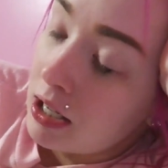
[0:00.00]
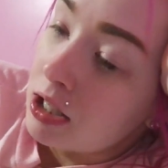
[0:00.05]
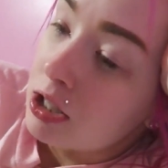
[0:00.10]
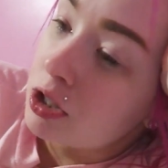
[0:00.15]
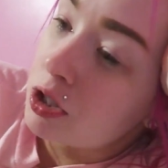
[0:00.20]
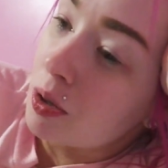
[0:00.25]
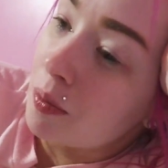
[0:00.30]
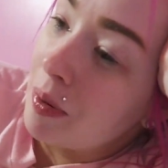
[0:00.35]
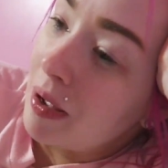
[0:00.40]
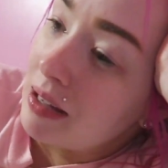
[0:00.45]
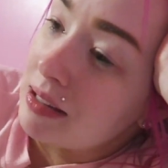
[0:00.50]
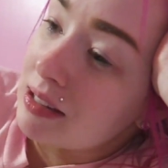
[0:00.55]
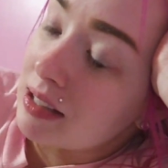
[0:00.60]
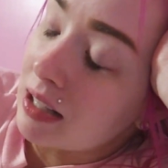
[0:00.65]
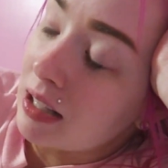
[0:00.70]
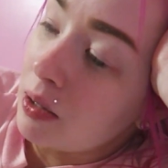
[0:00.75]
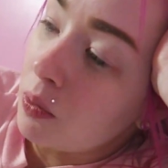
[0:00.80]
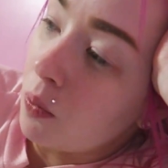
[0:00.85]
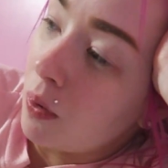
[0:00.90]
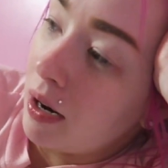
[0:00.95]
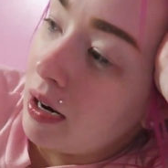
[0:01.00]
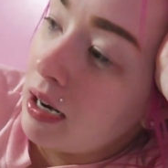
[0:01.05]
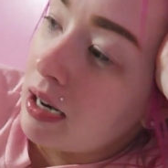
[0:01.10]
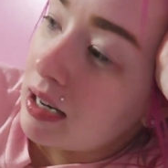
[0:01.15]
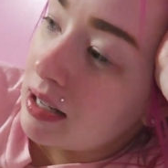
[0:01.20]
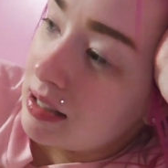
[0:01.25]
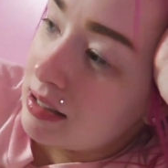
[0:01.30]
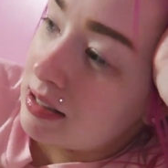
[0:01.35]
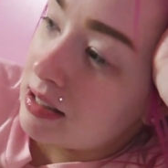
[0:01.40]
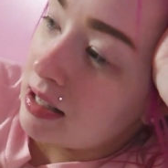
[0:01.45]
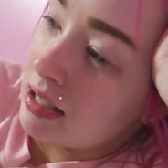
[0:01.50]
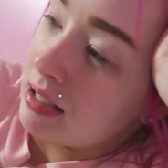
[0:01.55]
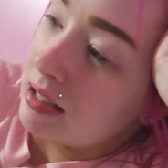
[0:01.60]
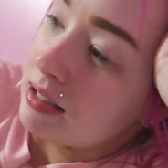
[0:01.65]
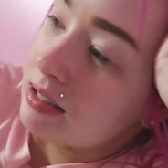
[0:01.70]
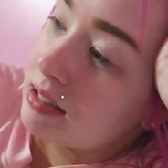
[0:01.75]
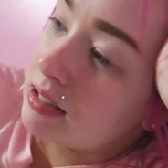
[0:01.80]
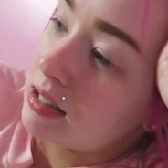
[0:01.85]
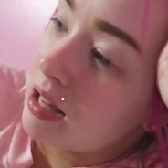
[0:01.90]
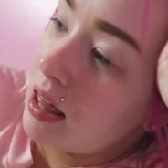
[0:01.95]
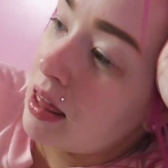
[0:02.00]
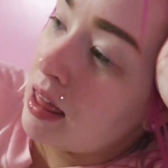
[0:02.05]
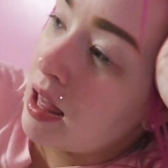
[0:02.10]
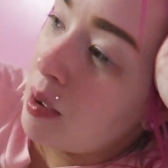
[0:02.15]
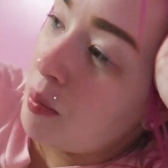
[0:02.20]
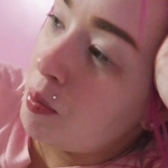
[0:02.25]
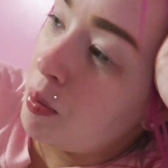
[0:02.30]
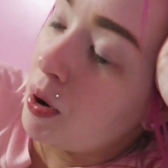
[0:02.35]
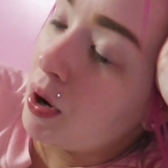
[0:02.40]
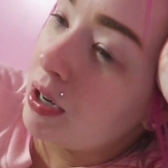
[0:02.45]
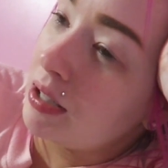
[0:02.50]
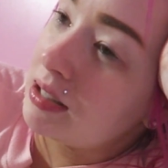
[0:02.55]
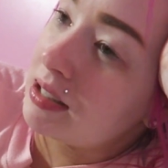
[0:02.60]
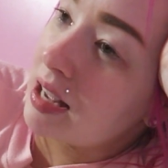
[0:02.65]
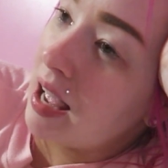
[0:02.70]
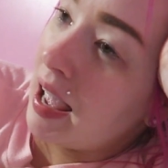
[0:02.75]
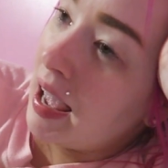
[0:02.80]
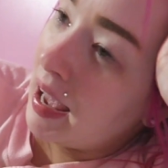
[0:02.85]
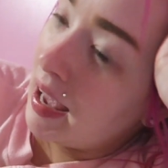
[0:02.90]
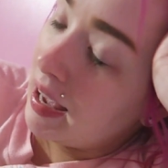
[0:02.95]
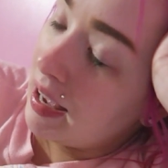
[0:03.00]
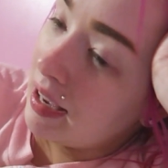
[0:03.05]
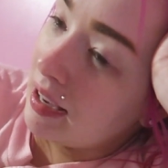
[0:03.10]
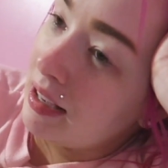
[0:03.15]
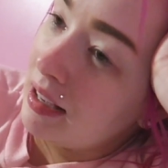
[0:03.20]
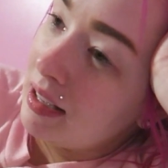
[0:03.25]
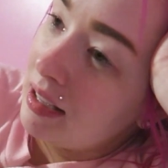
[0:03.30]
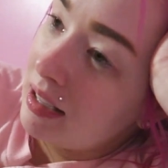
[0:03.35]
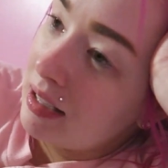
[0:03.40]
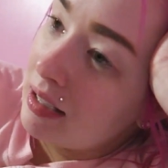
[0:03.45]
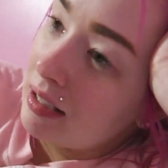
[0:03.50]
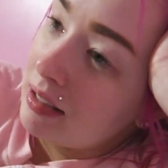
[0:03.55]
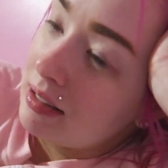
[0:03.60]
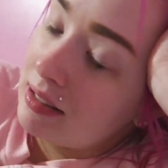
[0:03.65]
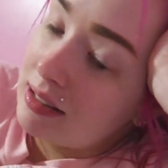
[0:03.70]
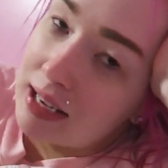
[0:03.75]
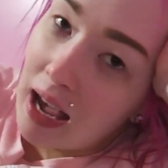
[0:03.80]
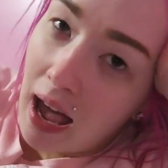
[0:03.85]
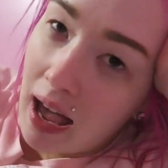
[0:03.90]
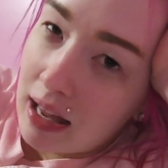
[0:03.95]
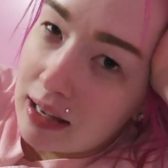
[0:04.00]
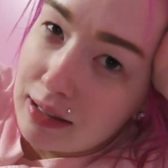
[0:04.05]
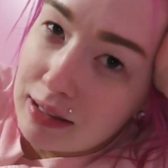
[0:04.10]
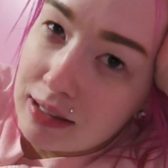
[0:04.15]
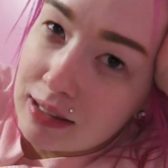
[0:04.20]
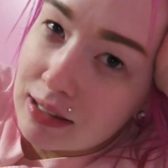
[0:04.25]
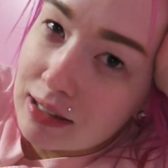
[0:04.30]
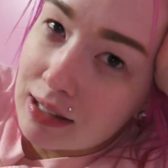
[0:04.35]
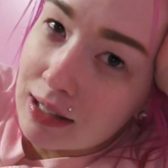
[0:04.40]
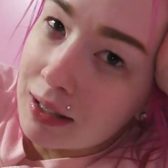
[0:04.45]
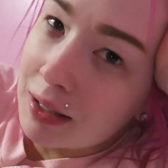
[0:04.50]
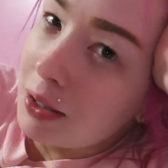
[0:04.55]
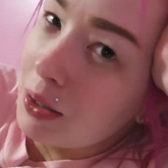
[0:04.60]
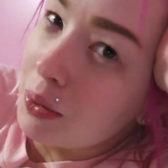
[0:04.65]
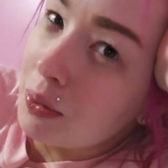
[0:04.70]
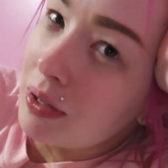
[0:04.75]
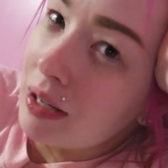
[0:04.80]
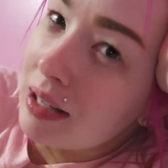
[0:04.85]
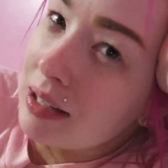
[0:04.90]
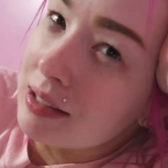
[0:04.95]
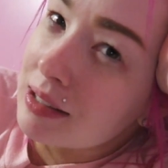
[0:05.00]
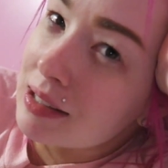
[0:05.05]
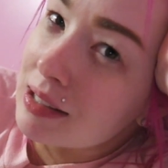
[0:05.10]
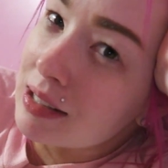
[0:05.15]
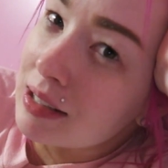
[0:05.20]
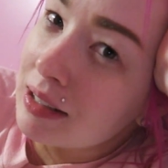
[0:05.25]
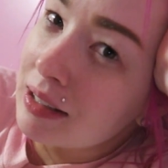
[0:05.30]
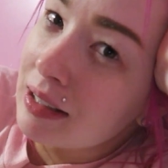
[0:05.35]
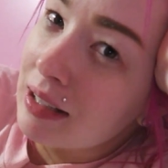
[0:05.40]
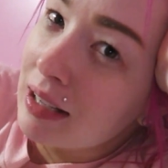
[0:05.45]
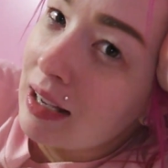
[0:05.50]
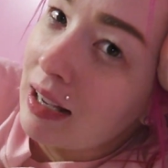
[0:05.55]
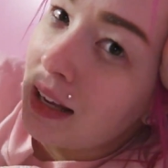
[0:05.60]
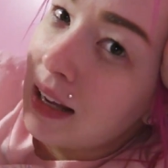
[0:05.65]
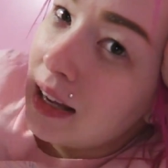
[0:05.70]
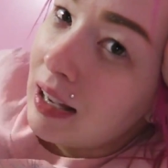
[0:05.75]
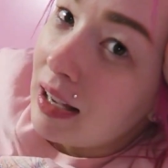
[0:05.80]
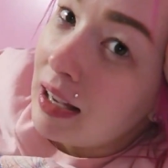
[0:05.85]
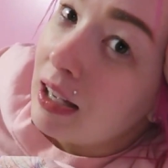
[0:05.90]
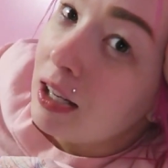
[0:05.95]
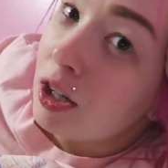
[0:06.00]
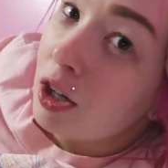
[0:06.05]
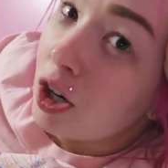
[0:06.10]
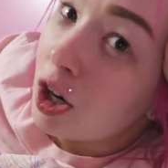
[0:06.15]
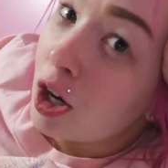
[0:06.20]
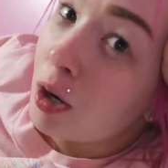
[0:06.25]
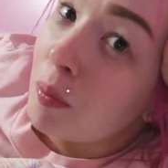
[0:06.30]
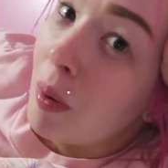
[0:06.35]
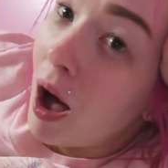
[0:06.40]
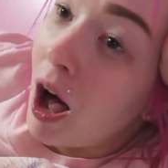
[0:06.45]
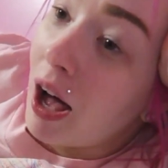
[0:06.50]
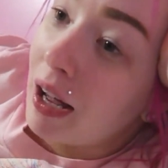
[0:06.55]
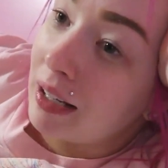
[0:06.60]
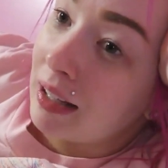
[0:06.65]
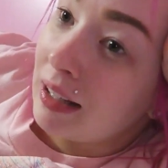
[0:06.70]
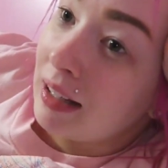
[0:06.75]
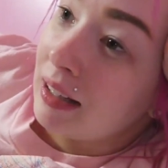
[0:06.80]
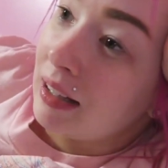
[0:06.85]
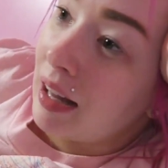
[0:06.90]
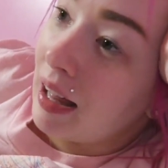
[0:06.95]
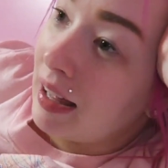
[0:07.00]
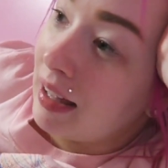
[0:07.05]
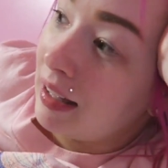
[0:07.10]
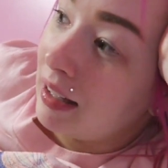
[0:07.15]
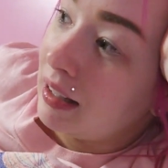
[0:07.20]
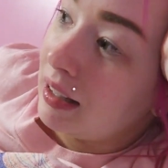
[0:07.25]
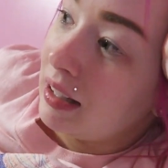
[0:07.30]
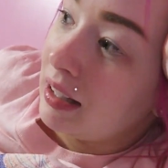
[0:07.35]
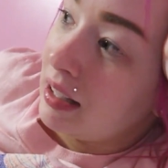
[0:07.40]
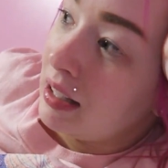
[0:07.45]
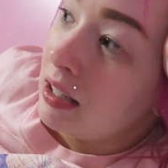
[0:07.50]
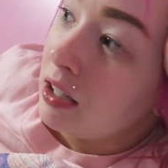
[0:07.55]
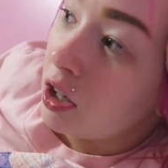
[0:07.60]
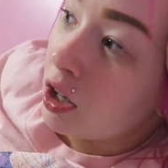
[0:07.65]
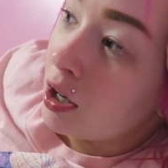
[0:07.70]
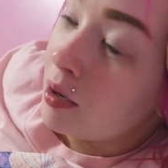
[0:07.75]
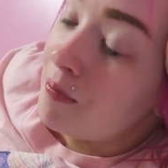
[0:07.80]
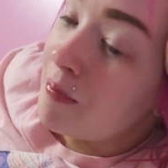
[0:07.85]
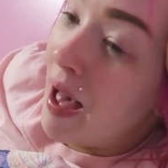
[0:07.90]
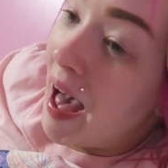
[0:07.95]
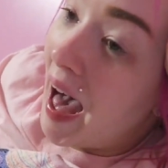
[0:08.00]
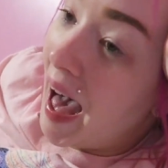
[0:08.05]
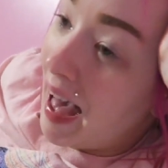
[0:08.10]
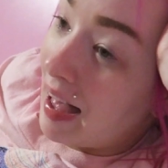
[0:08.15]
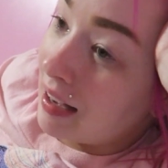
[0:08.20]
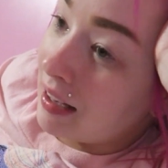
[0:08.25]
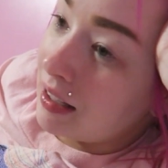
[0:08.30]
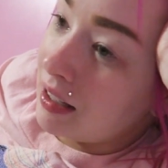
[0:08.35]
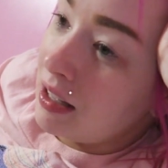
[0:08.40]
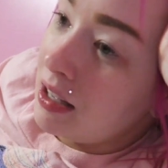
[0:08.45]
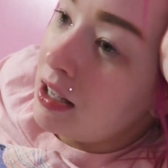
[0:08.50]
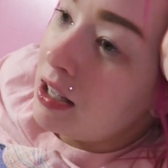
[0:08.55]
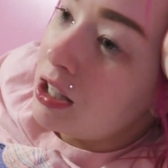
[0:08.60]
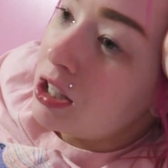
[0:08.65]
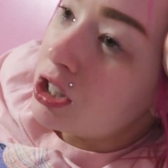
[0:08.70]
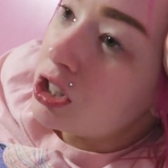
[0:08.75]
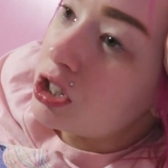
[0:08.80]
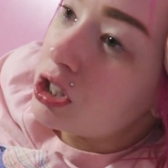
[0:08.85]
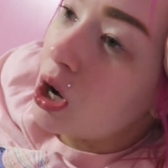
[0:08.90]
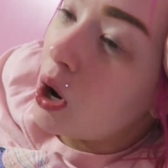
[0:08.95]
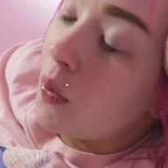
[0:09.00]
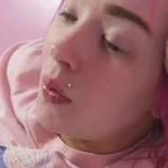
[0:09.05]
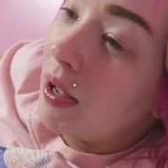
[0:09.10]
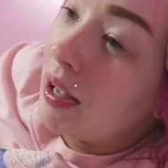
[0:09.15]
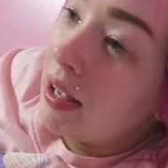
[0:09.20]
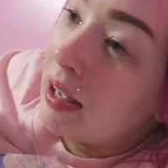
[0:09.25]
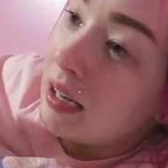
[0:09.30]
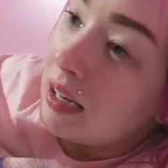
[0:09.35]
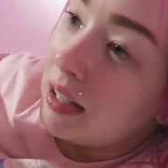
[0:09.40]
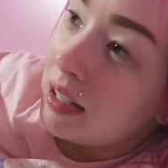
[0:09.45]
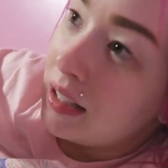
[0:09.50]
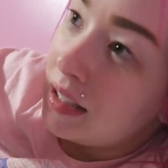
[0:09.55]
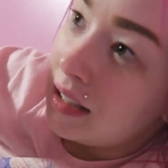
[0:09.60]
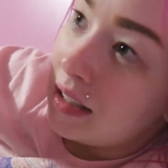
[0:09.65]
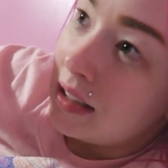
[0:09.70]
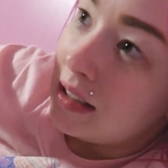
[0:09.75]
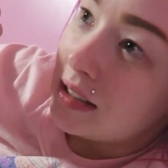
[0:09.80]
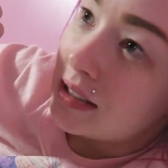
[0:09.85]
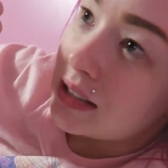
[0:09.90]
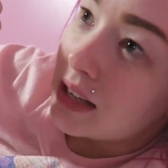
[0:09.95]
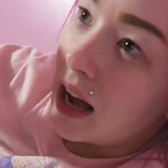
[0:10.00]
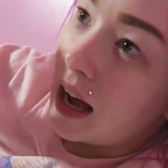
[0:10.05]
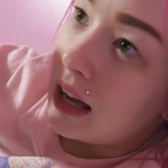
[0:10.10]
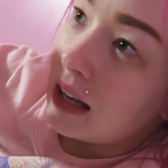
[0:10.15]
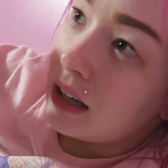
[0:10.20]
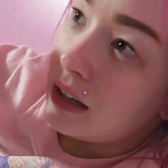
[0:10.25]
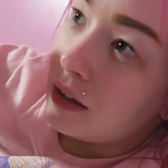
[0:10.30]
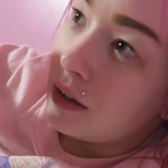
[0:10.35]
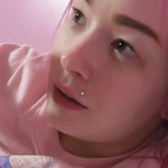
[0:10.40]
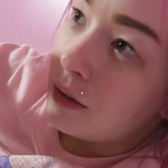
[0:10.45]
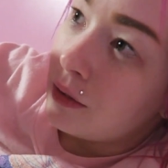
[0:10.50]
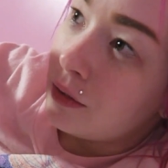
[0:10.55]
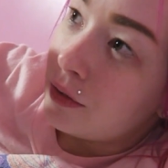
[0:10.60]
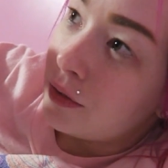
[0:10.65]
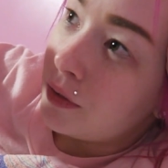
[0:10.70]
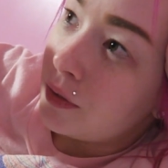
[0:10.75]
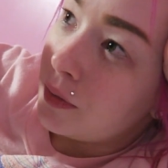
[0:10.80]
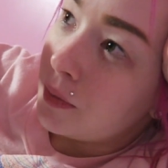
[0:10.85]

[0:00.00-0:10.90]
So basically what it is they put a TENS unit in her body, like in her back, so it is kind of